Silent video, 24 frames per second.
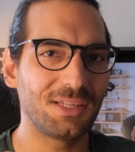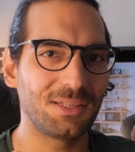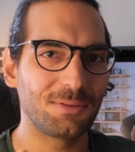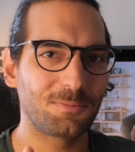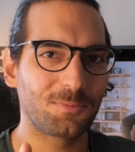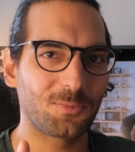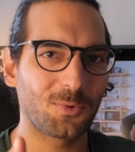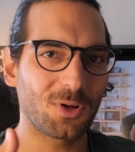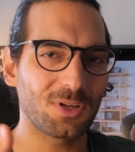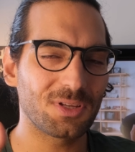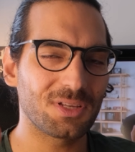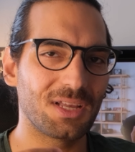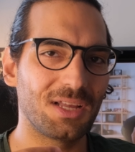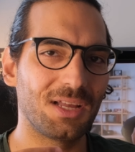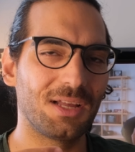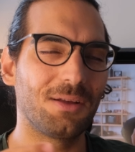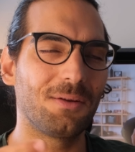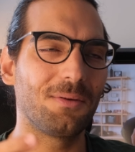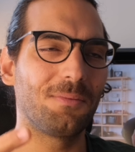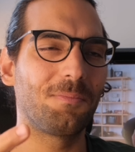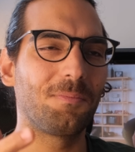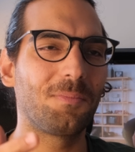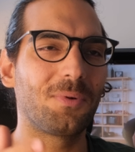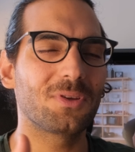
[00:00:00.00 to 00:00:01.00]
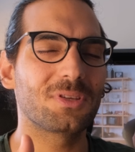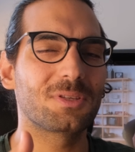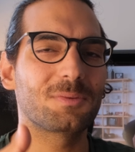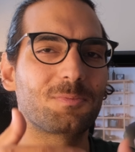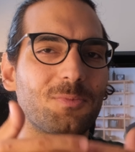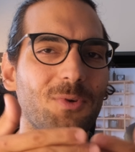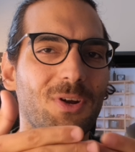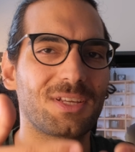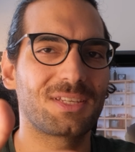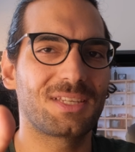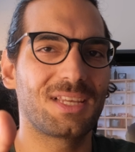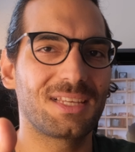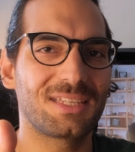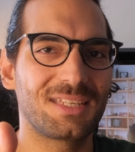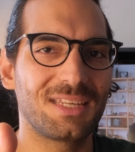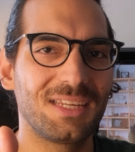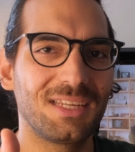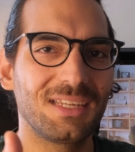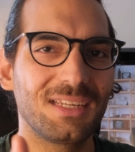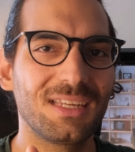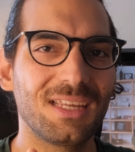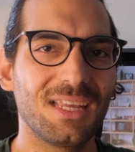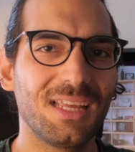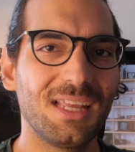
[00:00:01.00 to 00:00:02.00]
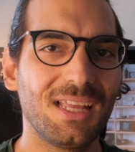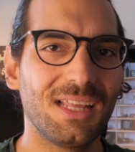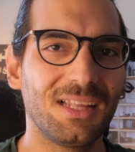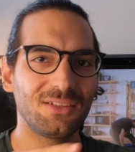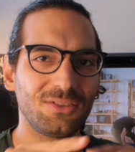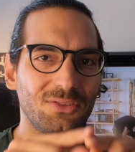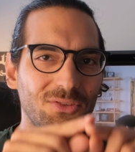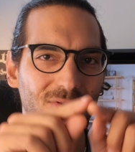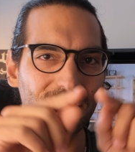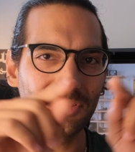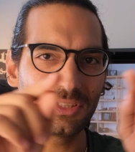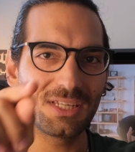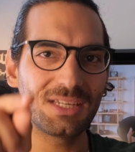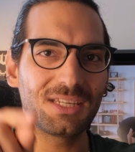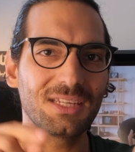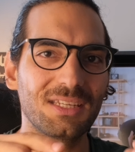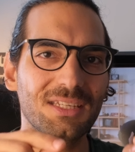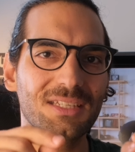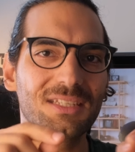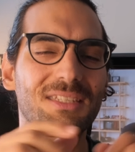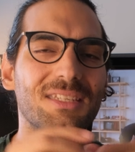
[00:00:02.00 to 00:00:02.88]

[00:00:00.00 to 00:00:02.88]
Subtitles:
and post-processing to the